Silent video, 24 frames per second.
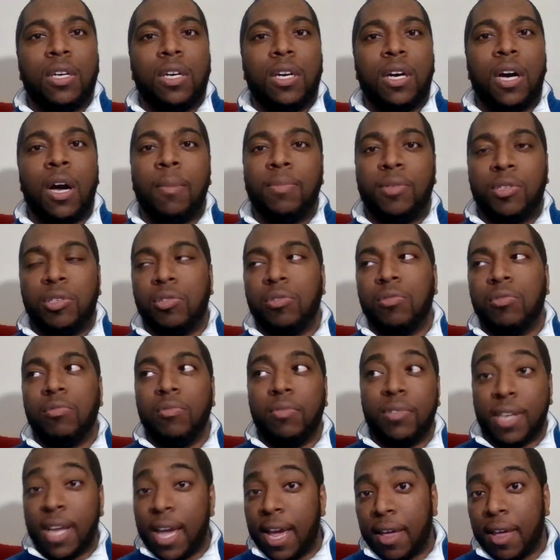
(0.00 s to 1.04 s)
up
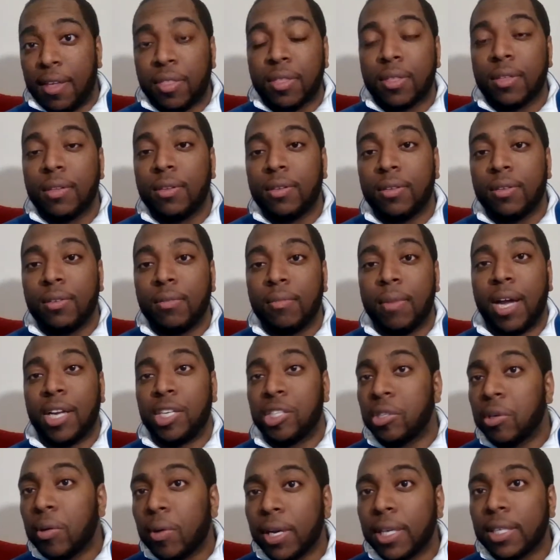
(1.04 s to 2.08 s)
to death by
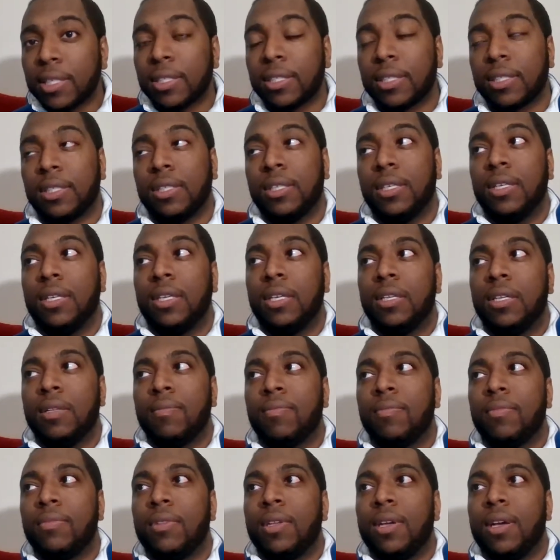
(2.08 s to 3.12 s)
choice,
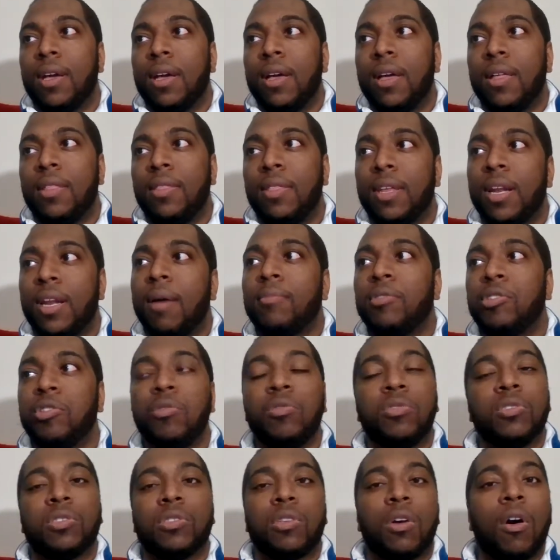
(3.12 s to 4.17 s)
then I'm
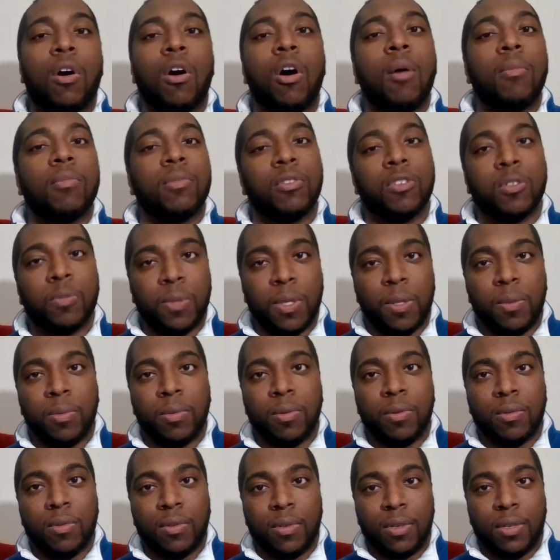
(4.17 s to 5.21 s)
choosing to harm those
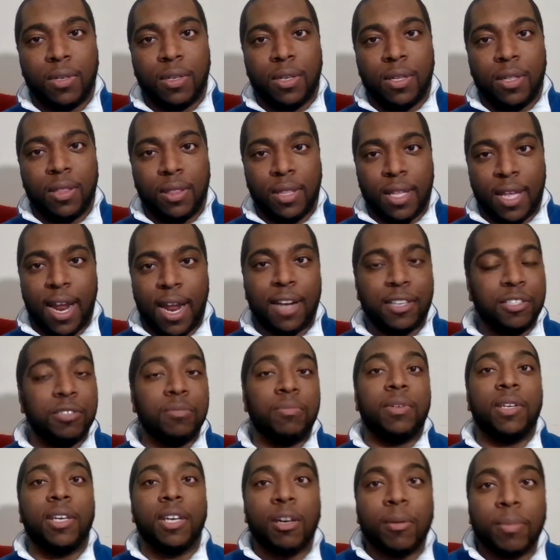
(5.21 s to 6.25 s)
people that I should
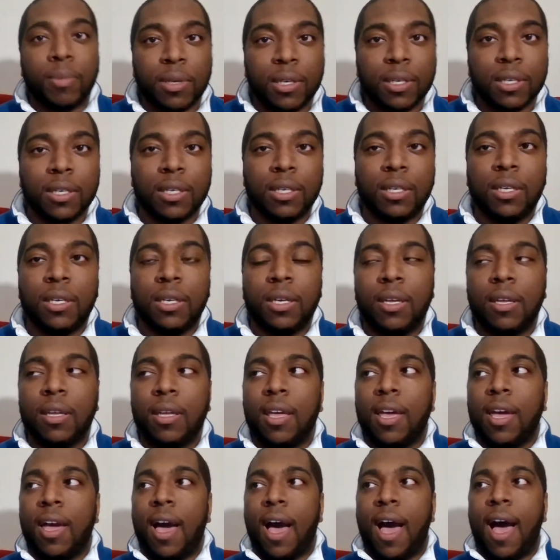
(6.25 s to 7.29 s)
be helping.
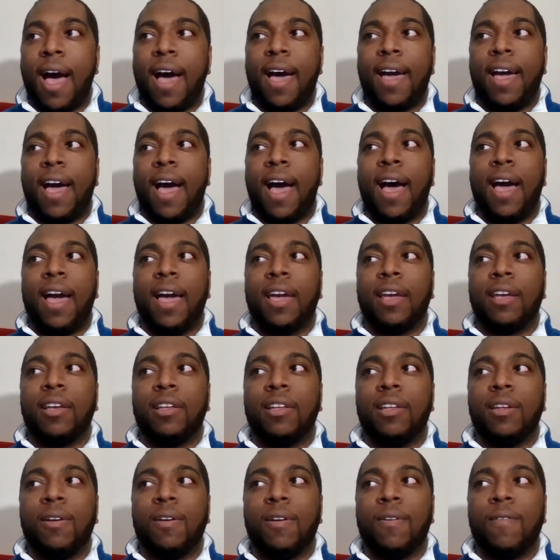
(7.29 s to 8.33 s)
I
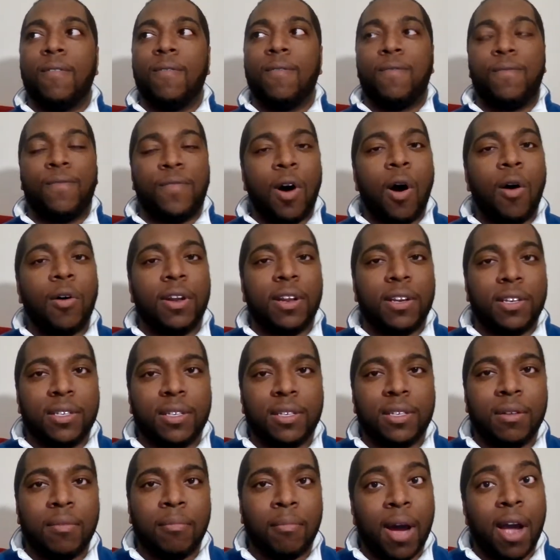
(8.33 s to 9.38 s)
fought it
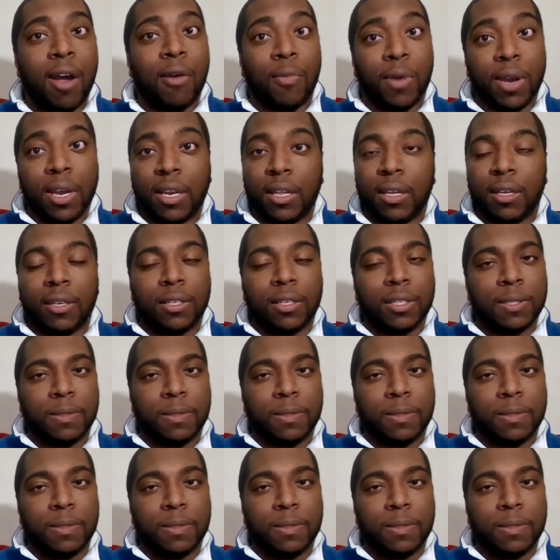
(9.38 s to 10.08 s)
by reading.